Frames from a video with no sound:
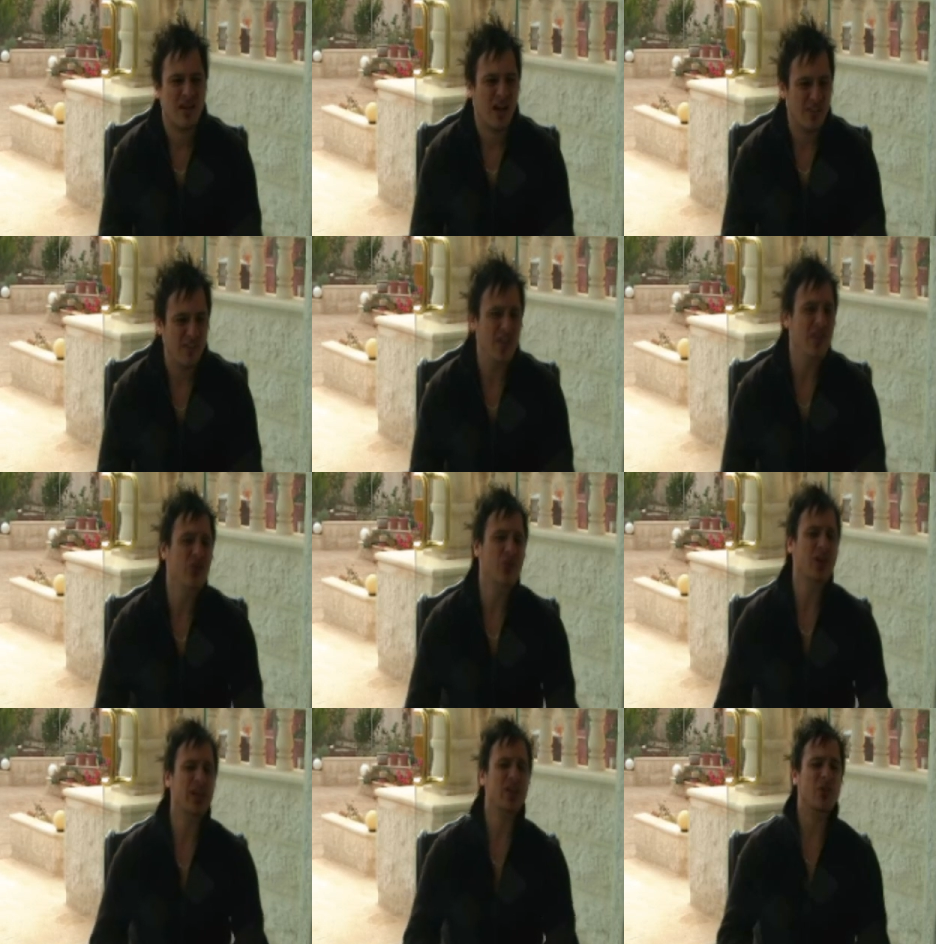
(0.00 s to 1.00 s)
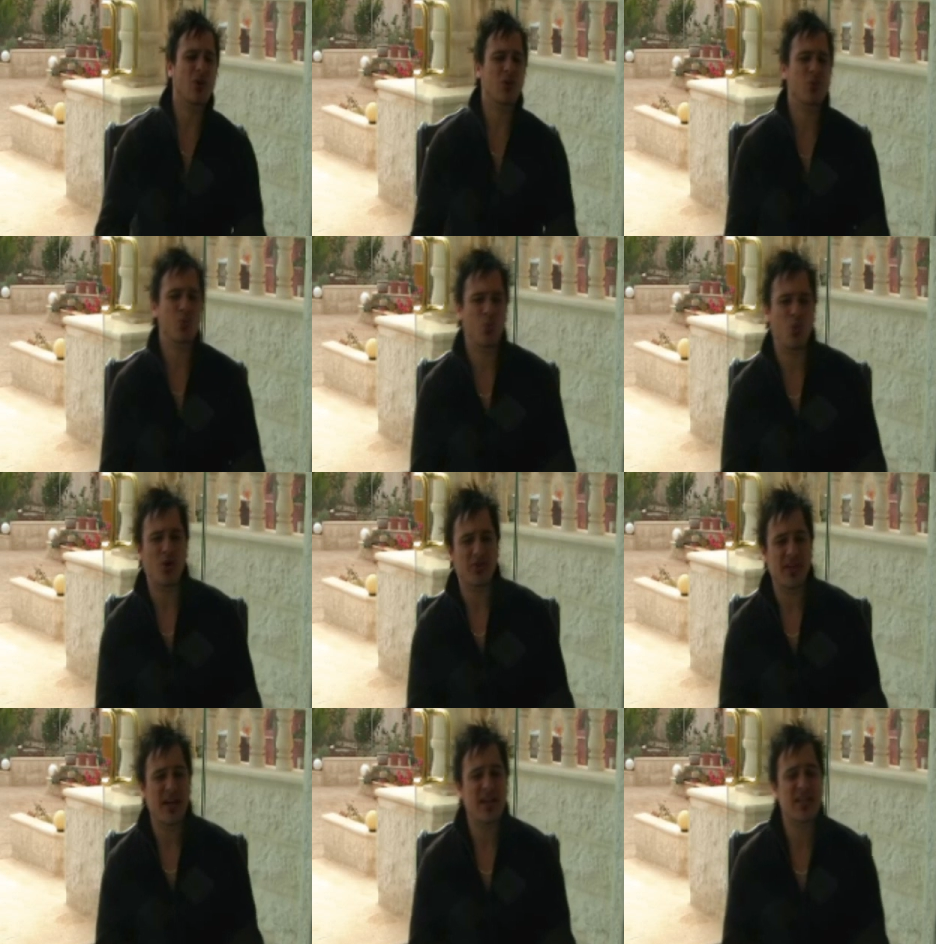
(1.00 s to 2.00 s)
I'll fill you in on what
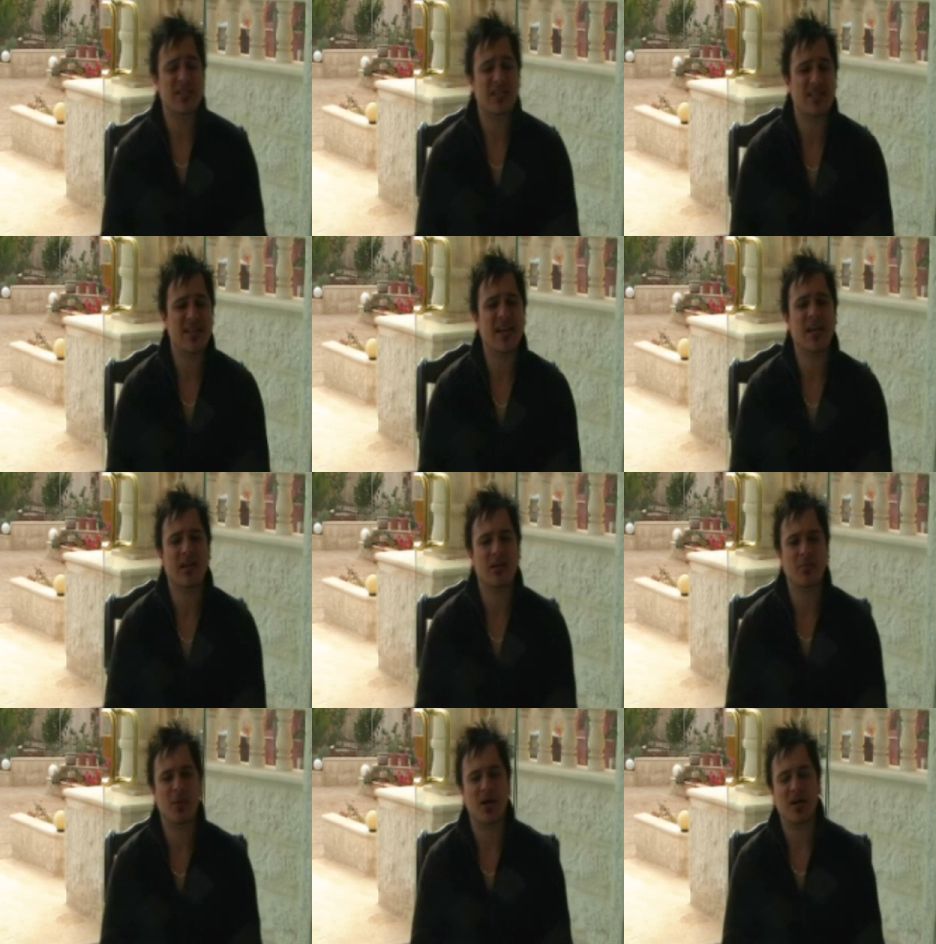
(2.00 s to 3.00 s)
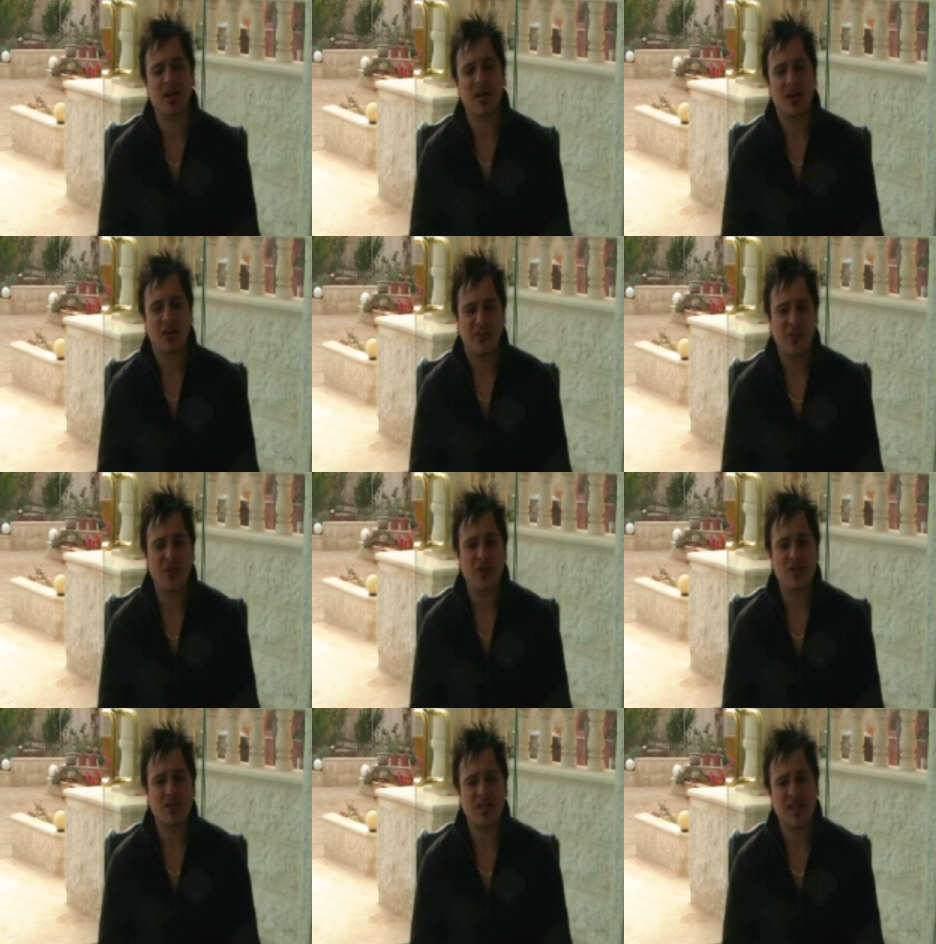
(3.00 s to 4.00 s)
that is in a second, but
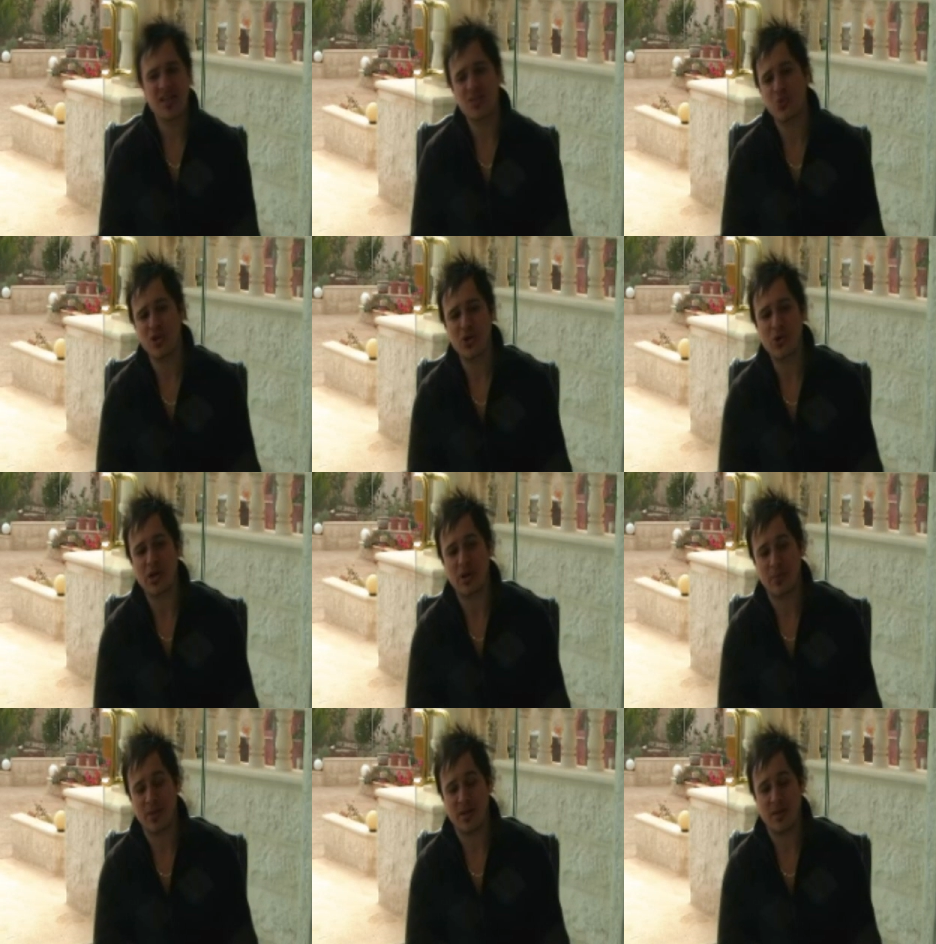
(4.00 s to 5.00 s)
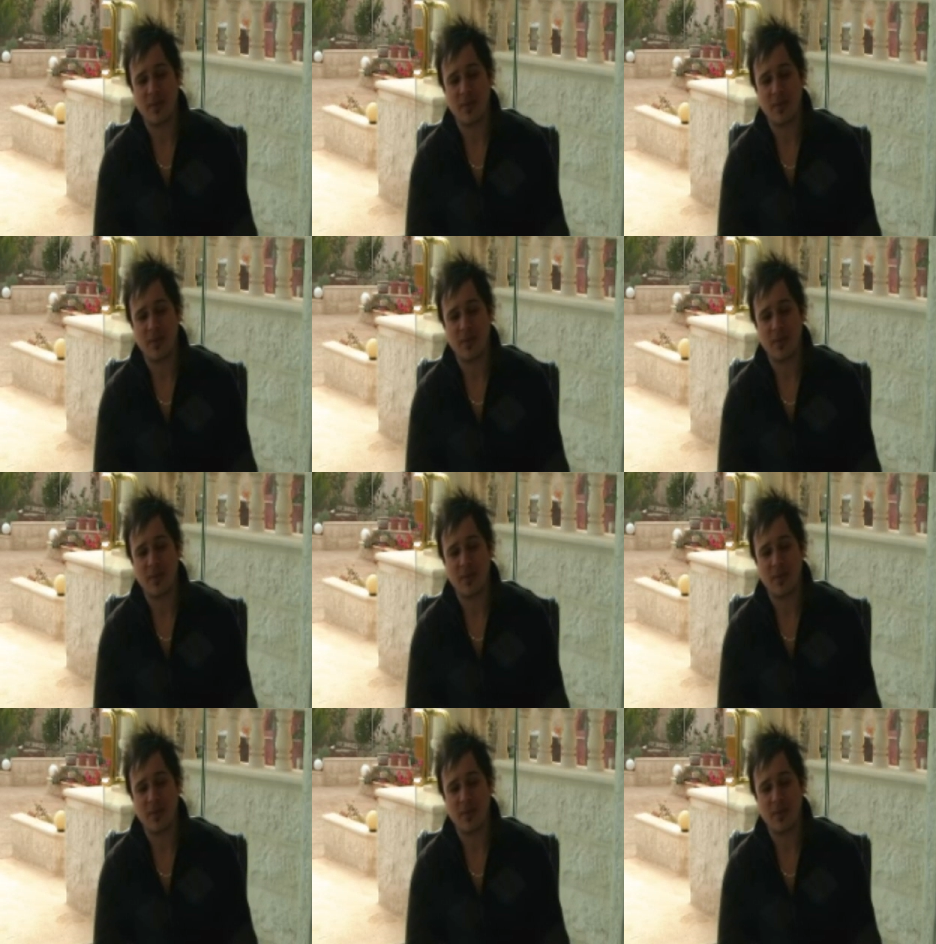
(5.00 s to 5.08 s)
first, here's where you come in.